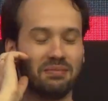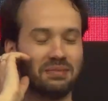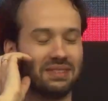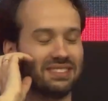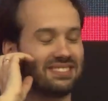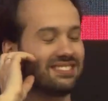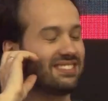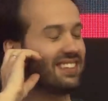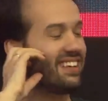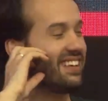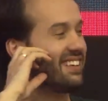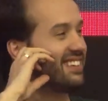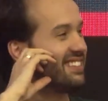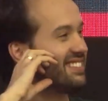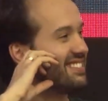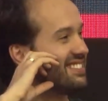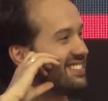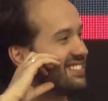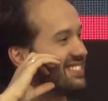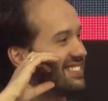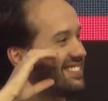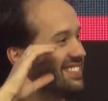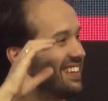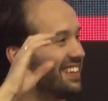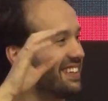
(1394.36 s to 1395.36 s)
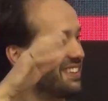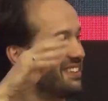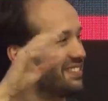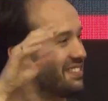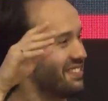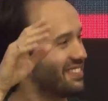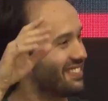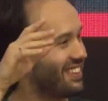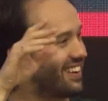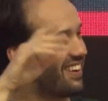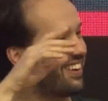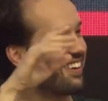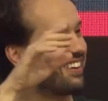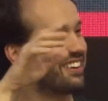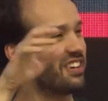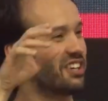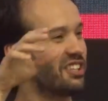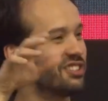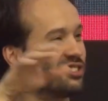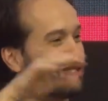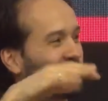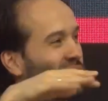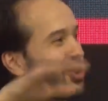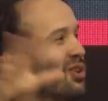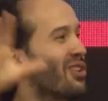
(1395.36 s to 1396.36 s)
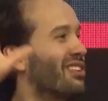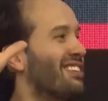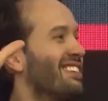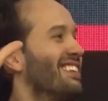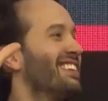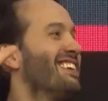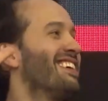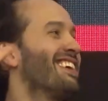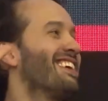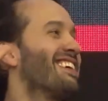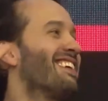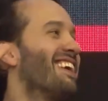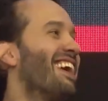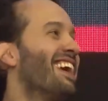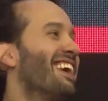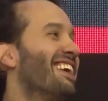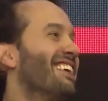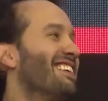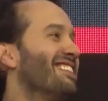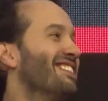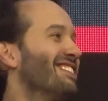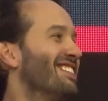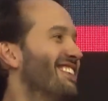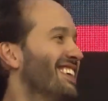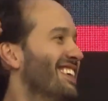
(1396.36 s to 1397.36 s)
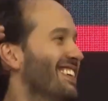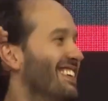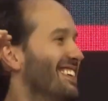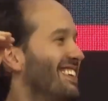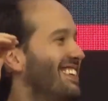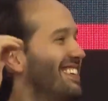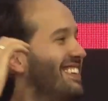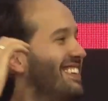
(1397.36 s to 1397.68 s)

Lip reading: mistakes that are historically archived.